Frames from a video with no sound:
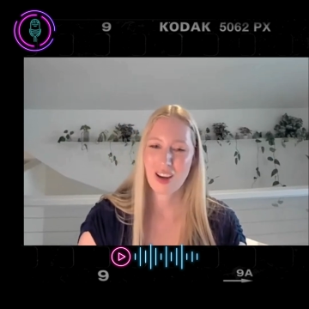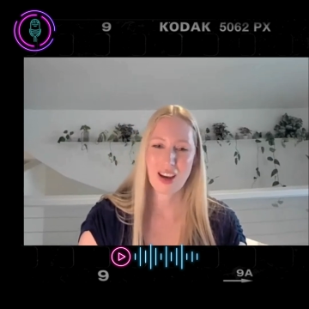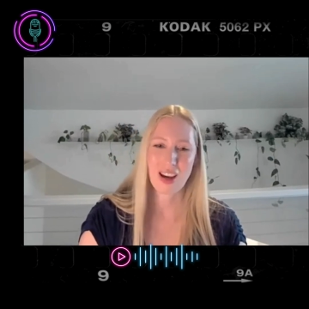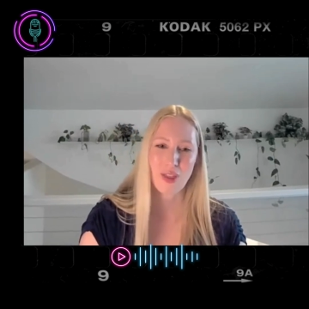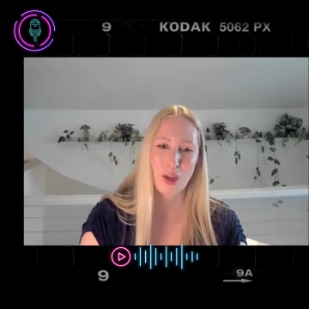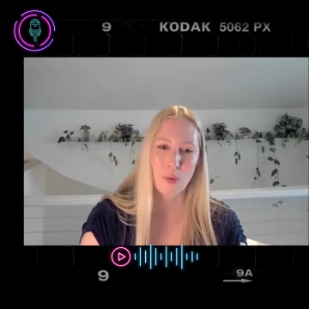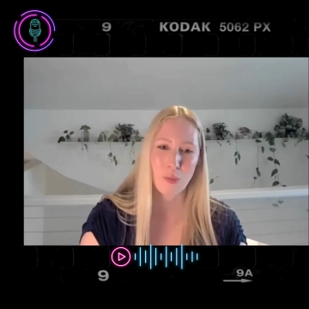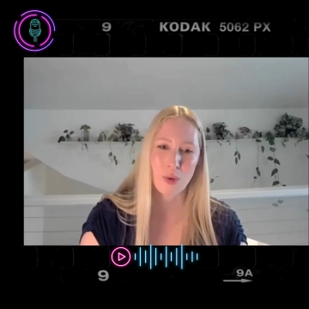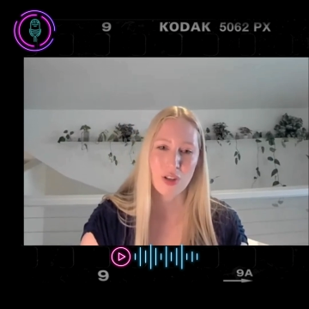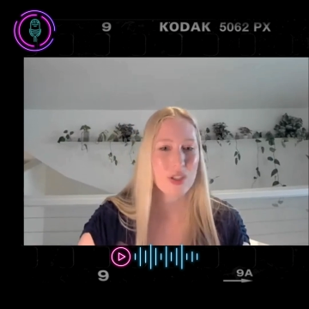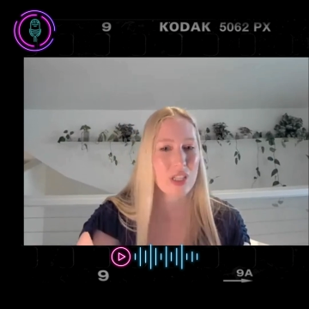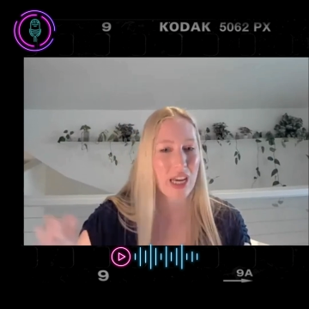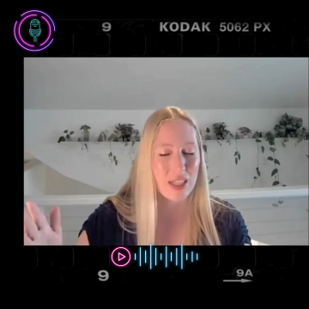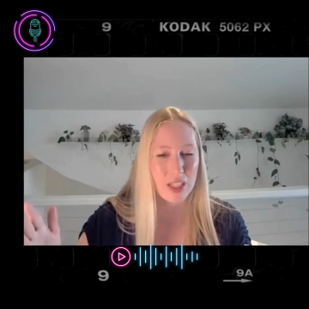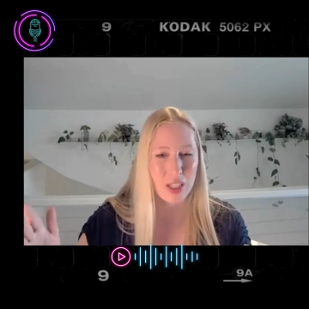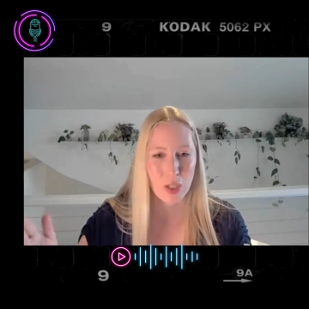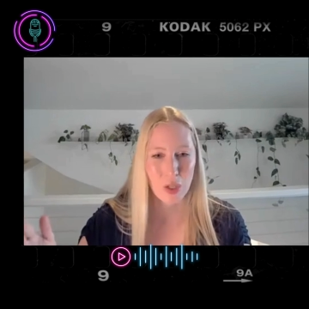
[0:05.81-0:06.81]
And then we just
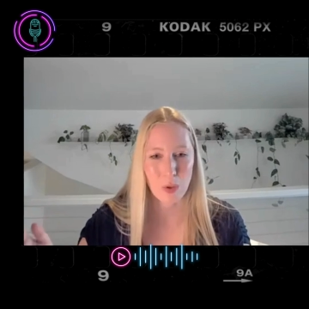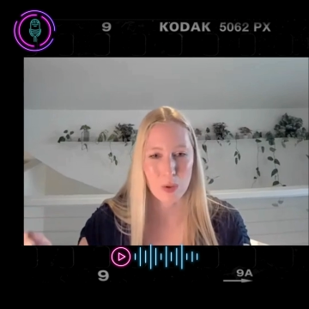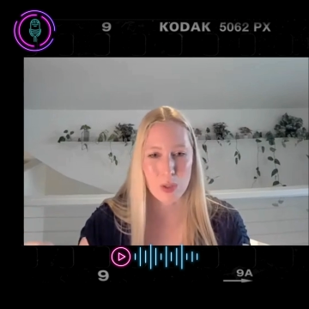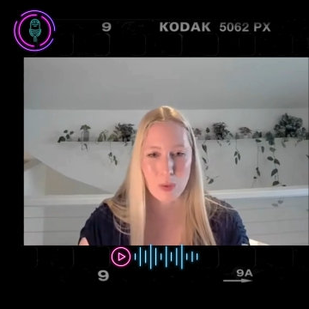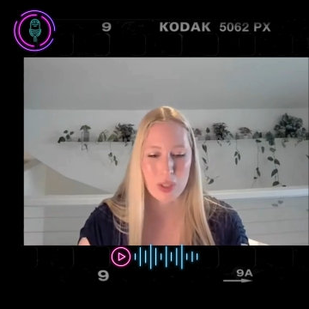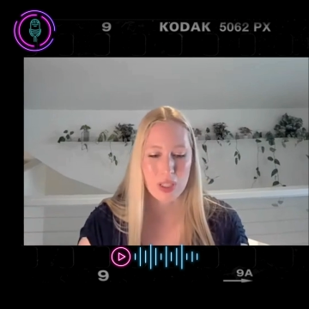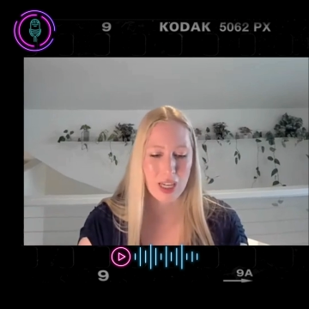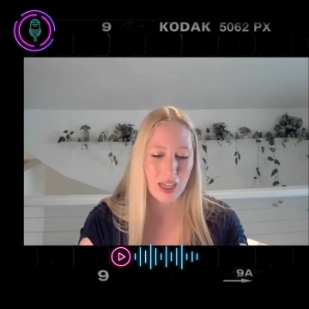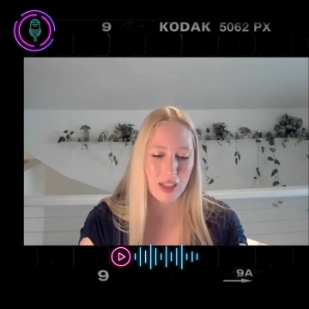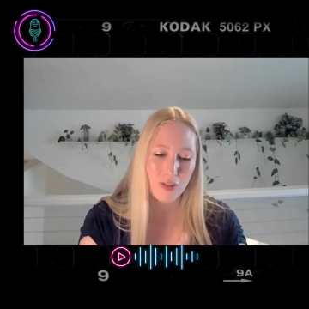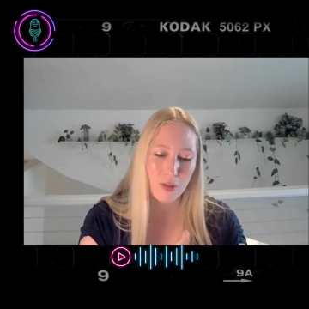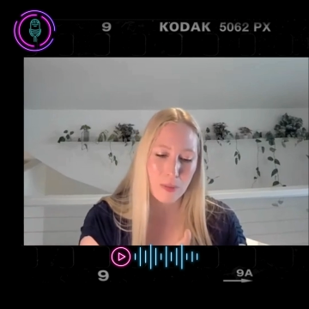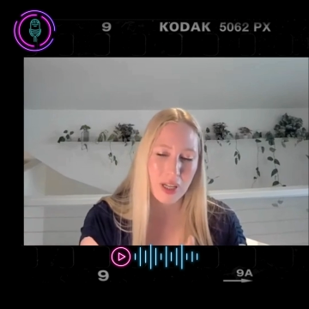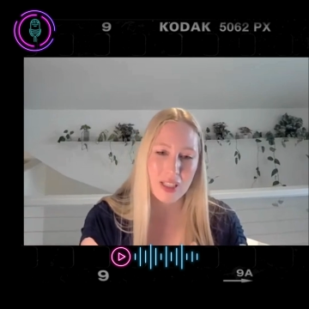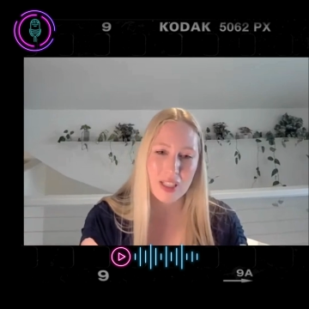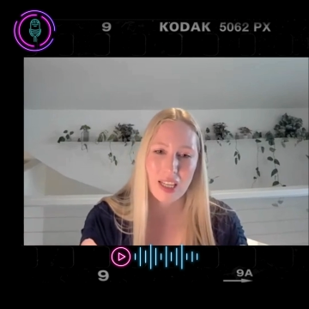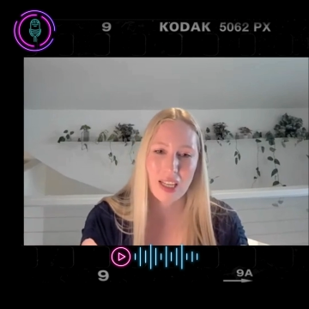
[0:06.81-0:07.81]
execute. So we take it from
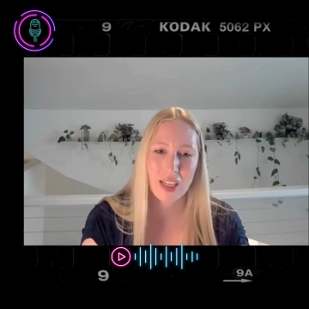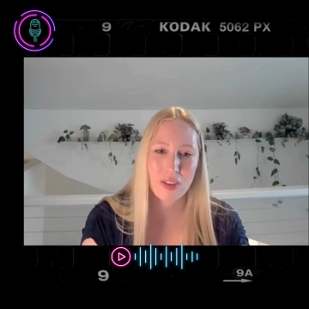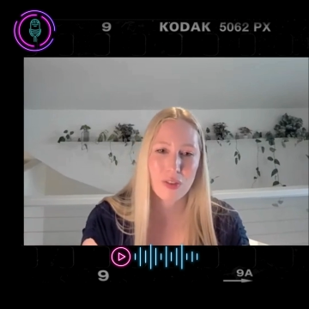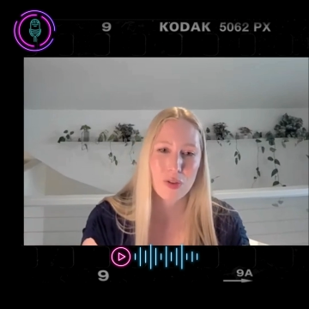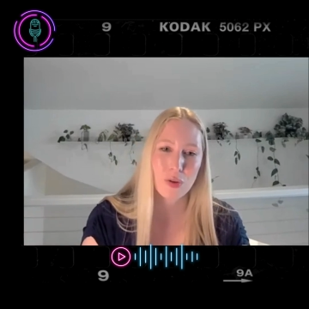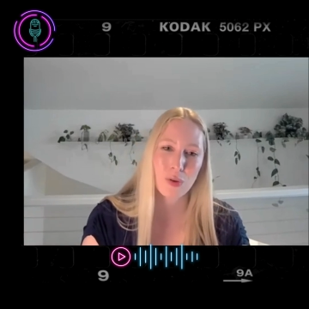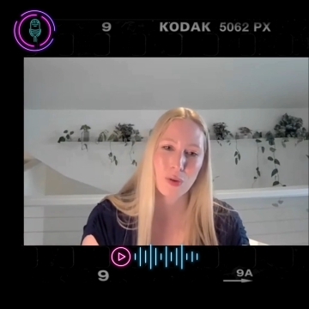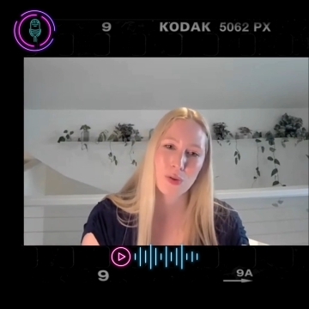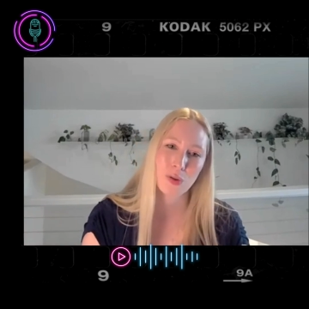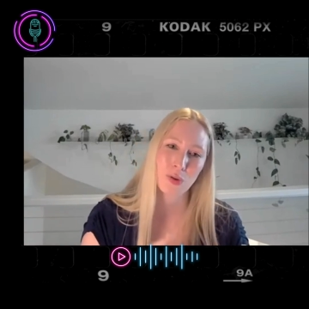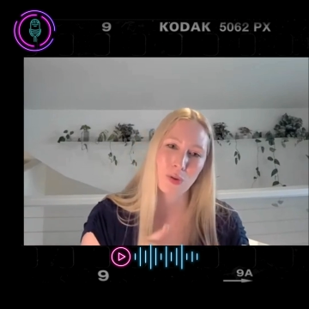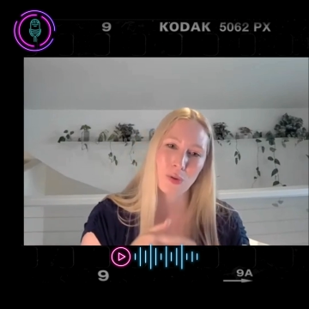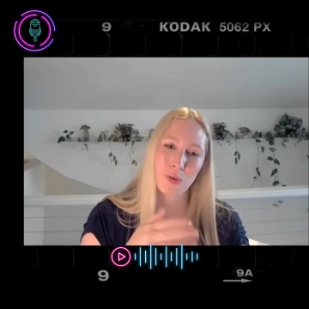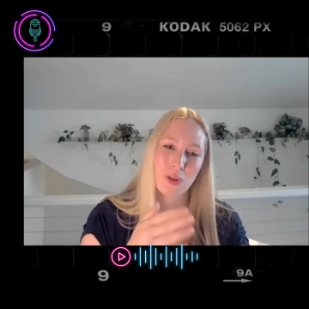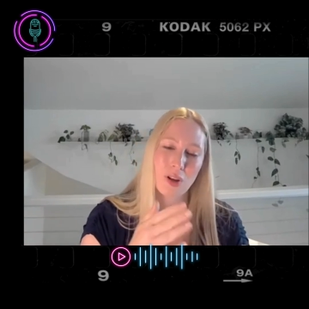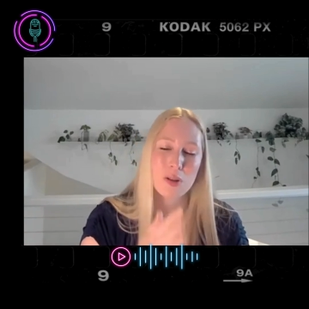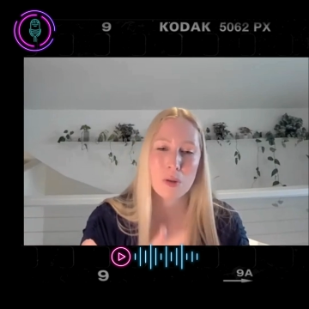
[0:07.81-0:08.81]
ID through
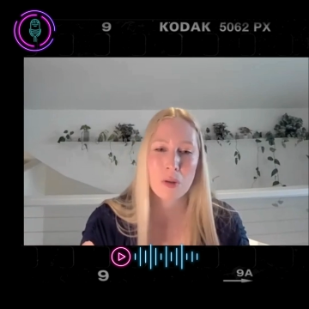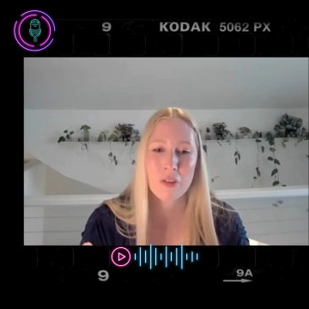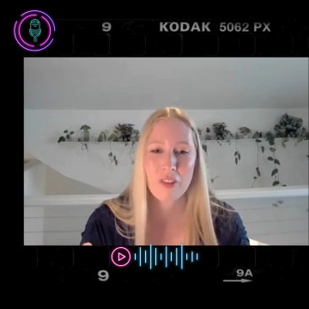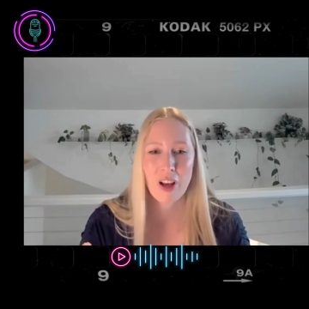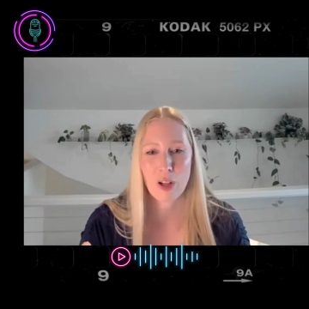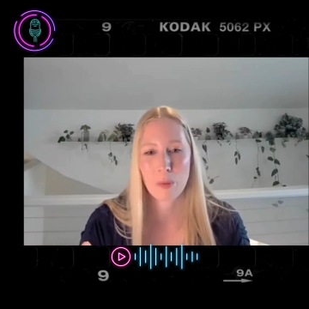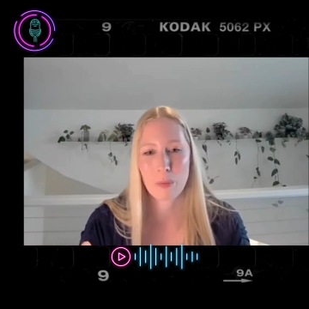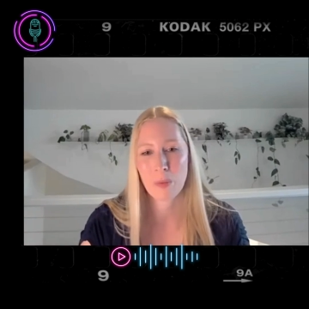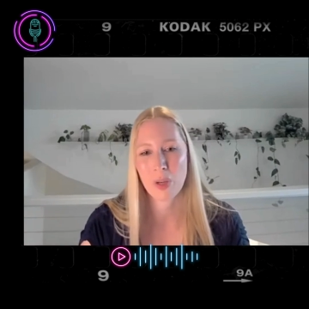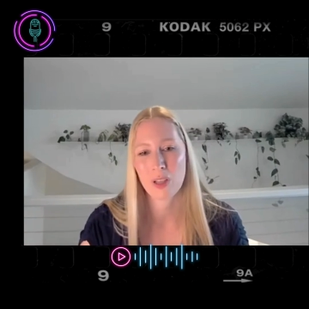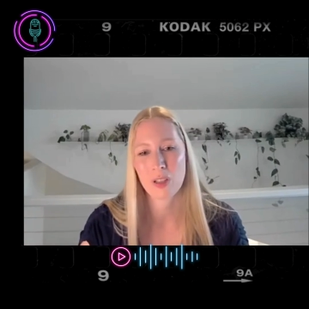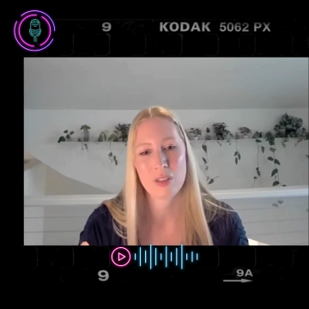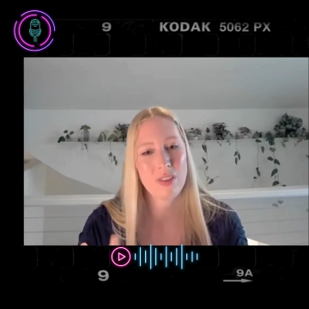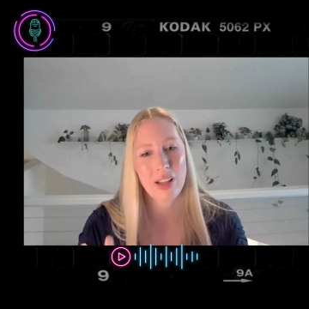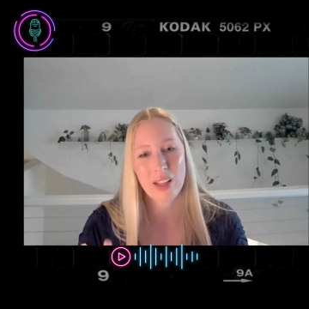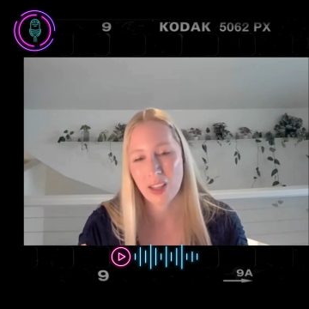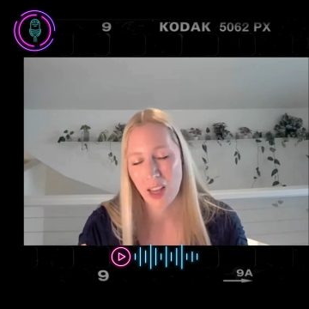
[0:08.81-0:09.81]
to concept development,
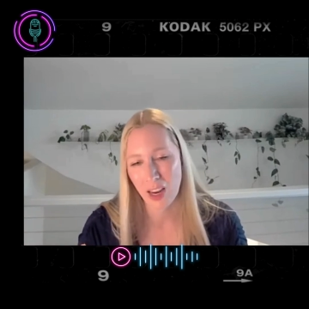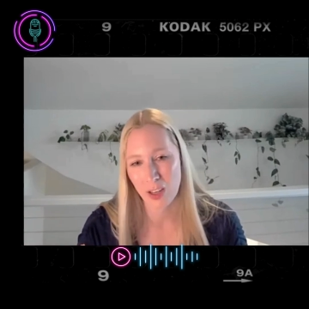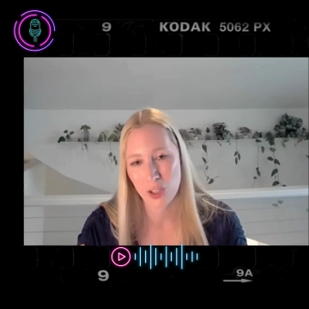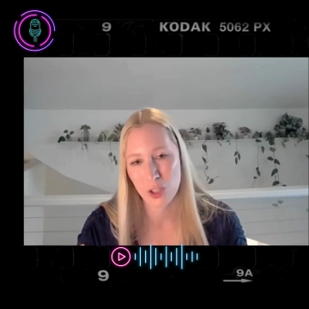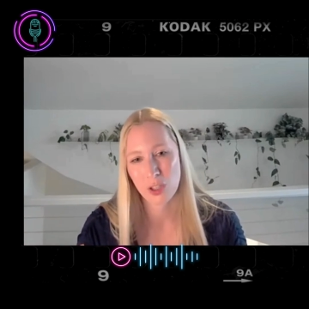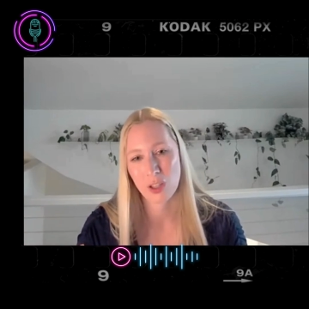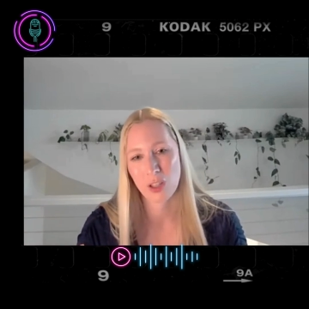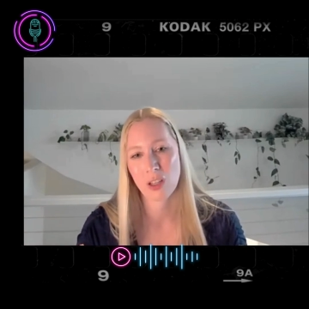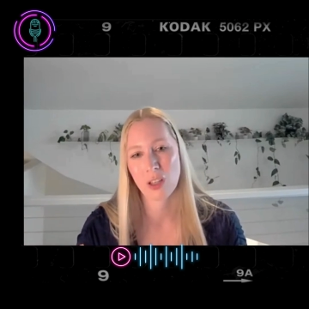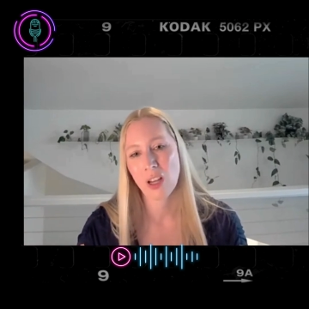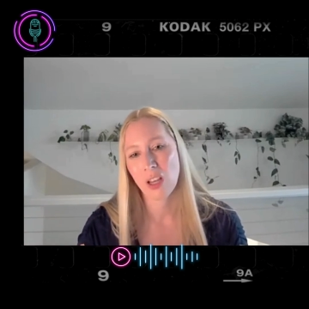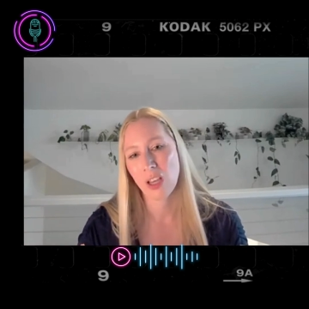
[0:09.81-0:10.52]
validation,